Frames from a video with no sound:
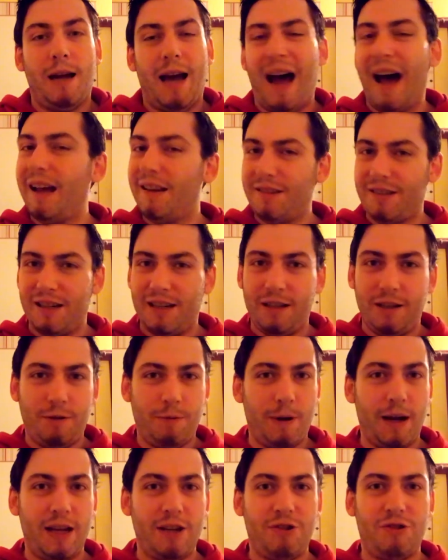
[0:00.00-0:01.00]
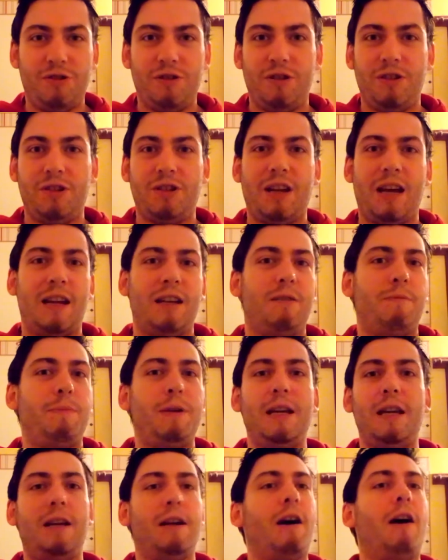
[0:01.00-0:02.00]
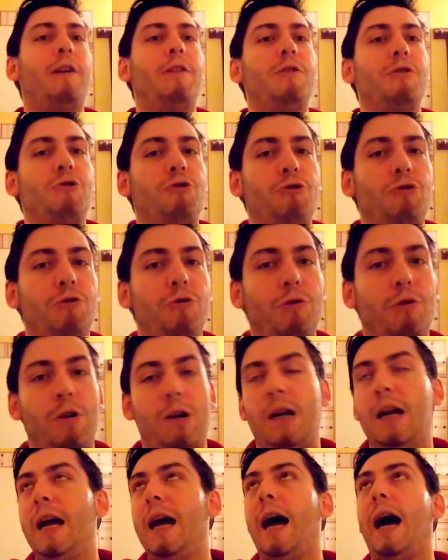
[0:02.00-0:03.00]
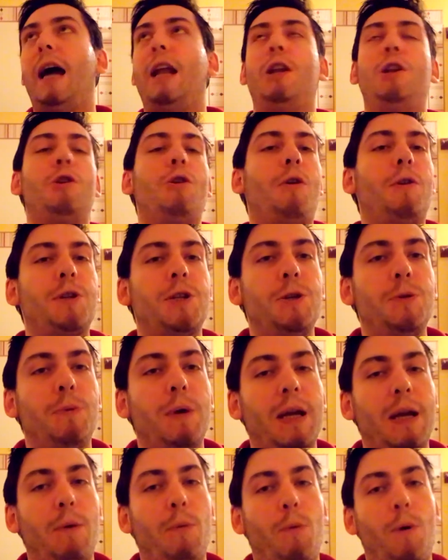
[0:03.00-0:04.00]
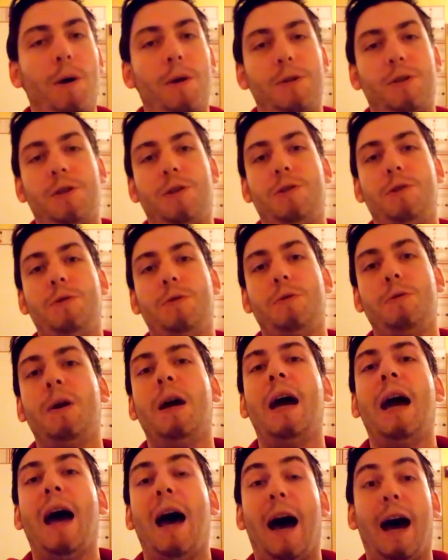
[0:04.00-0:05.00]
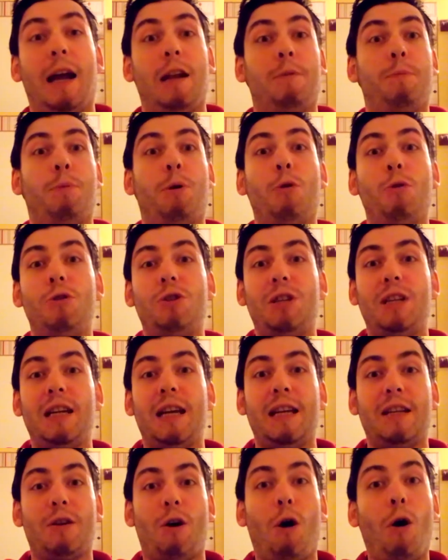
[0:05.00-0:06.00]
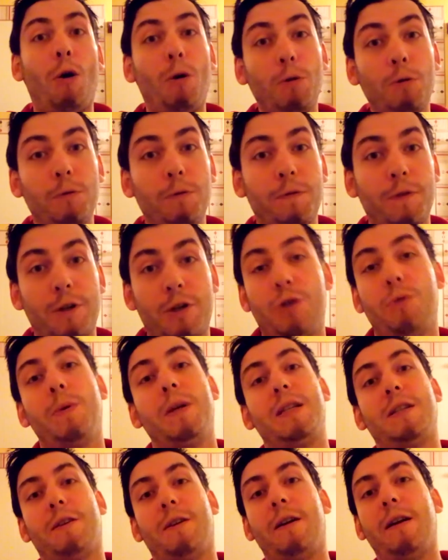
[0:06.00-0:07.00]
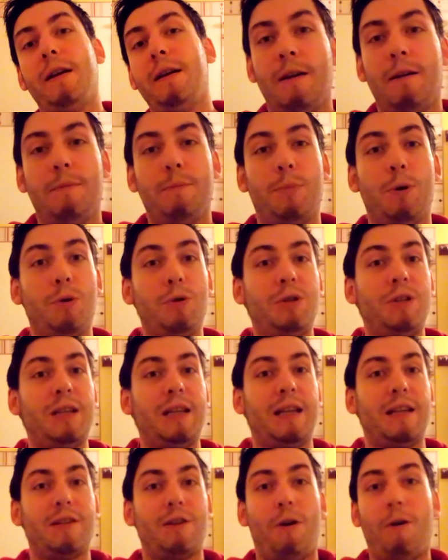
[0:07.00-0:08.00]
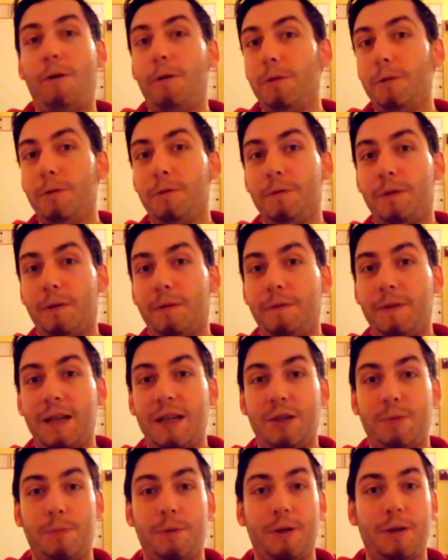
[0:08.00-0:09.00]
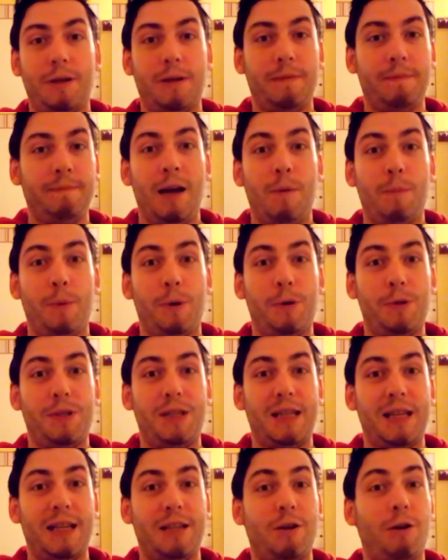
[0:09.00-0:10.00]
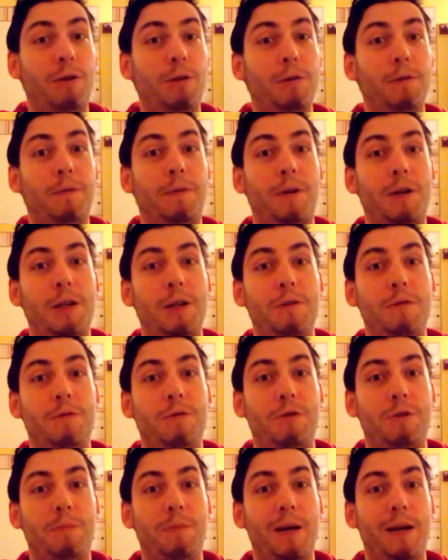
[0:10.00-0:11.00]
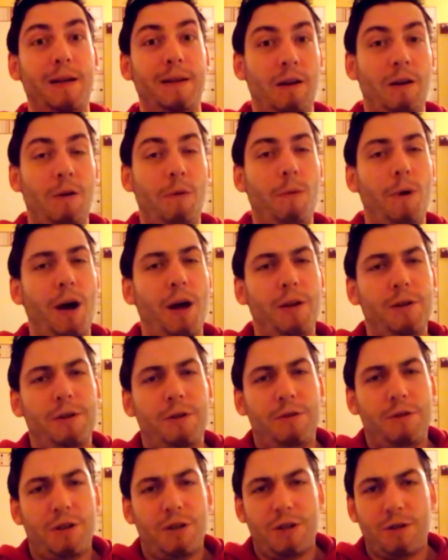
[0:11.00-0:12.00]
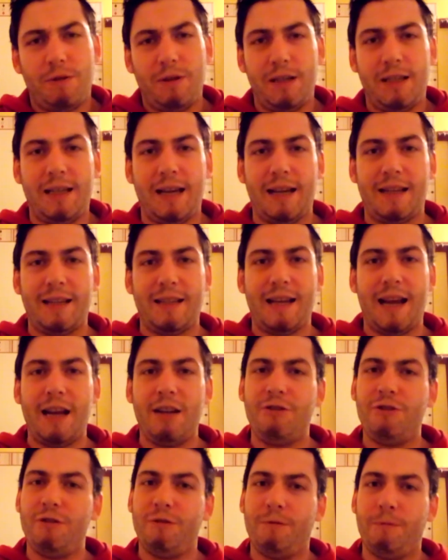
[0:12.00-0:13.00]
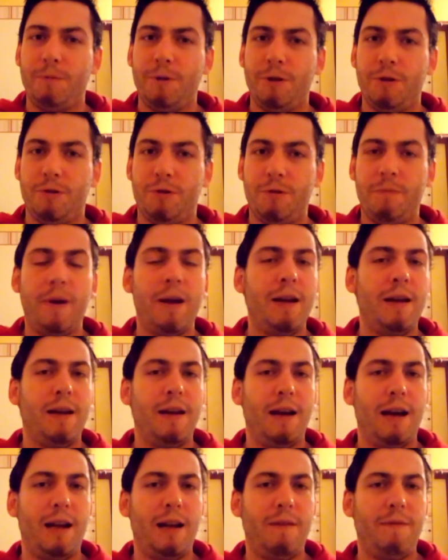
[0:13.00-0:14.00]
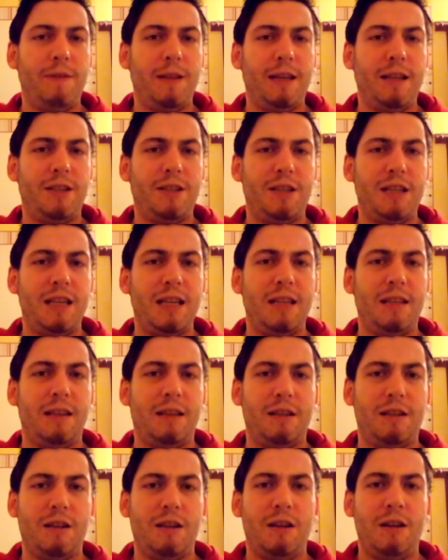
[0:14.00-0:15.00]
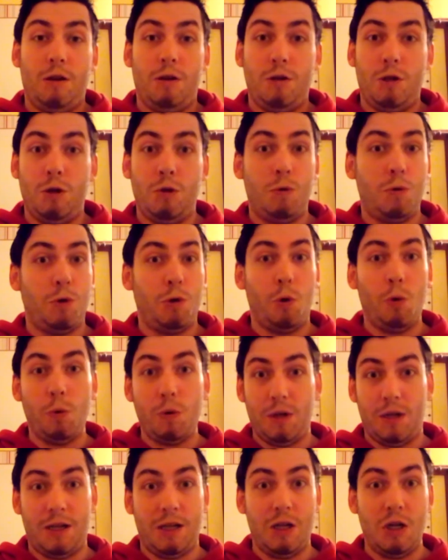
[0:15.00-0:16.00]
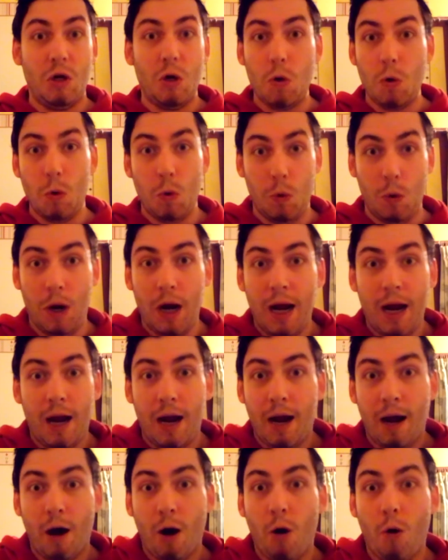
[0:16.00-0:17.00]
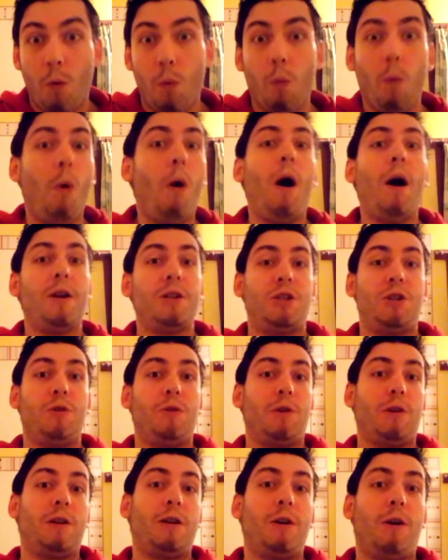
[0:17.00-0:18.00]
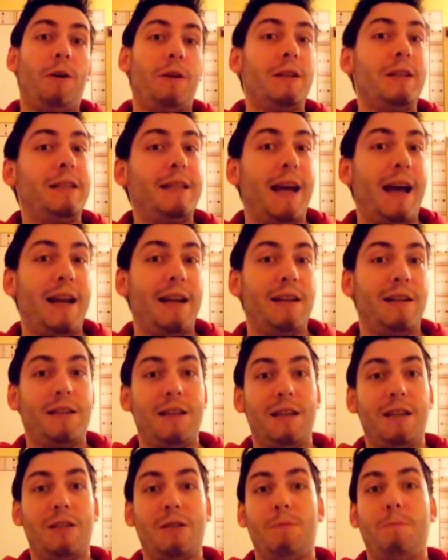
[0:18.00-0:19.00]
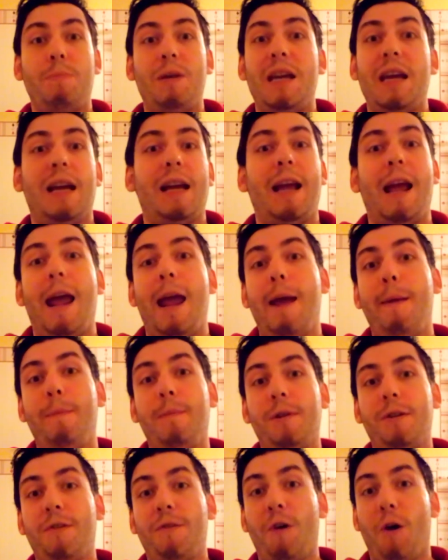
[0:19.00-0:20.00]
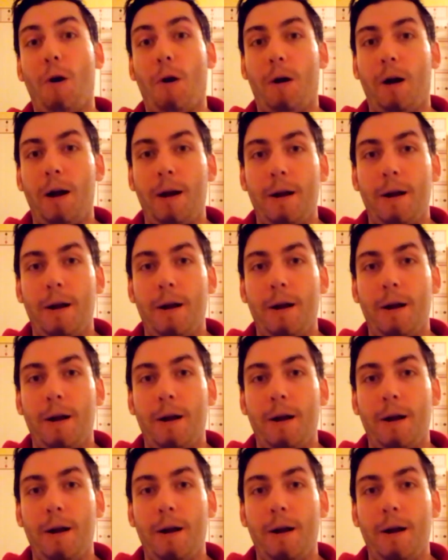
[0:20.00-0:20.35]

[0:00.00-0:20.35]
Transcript: Asking questions and being unsure and not knowing what to do and posting it all over Twitter, posting it all over Facebook, posting it all over YouTube, well, you're just going to get attention from YouTube, and if they see that you don't know what your content is being aimed for,